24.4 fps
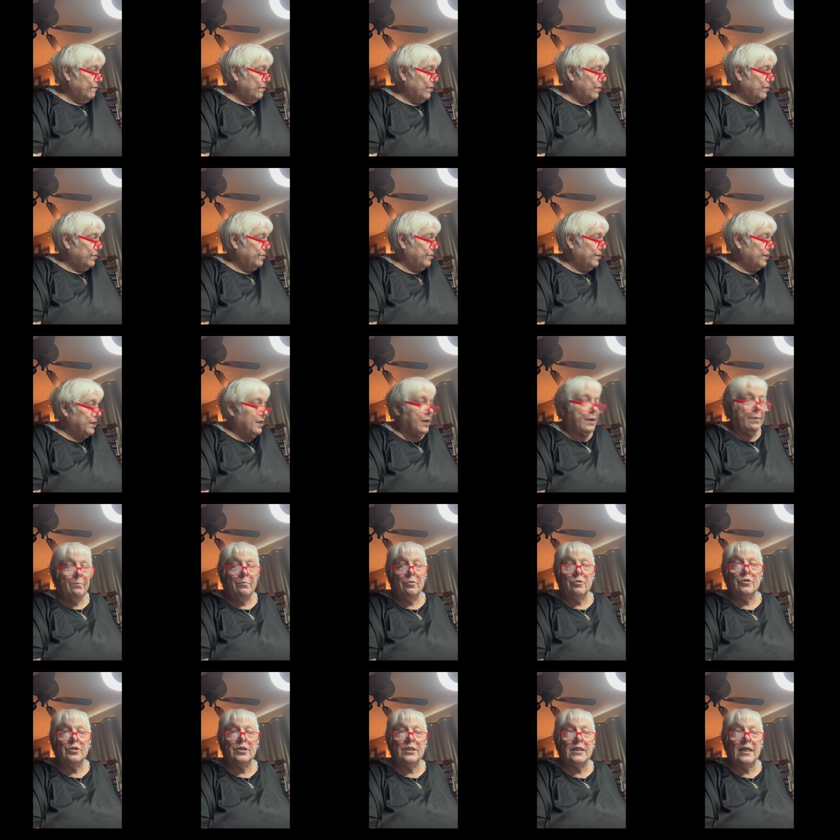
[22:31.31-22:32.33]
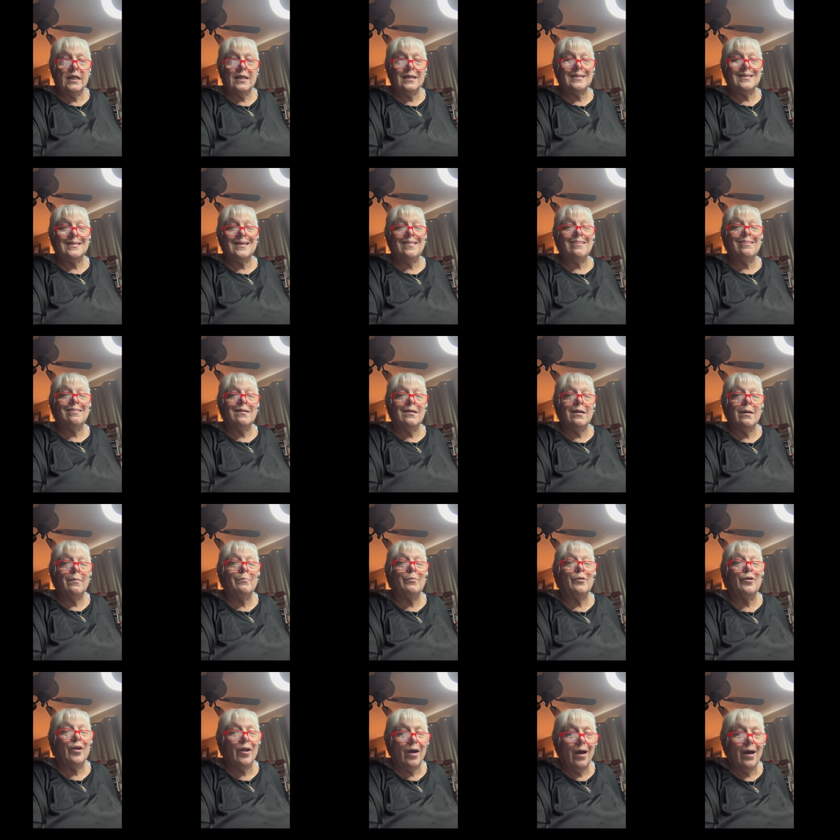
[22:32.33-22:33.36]
the number six and the
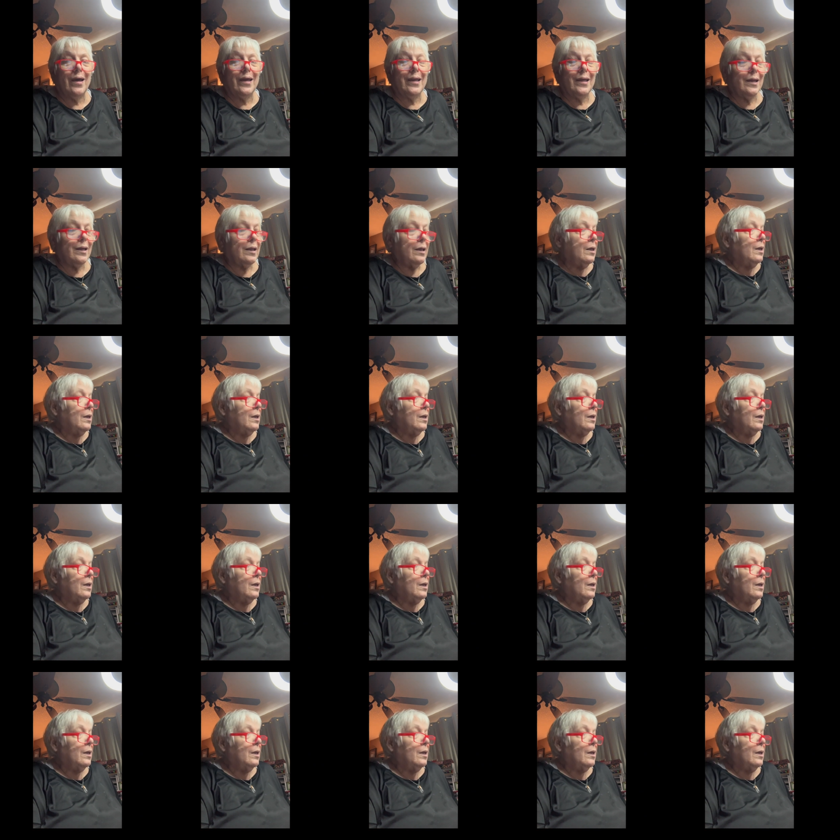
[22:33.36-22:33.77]
number nine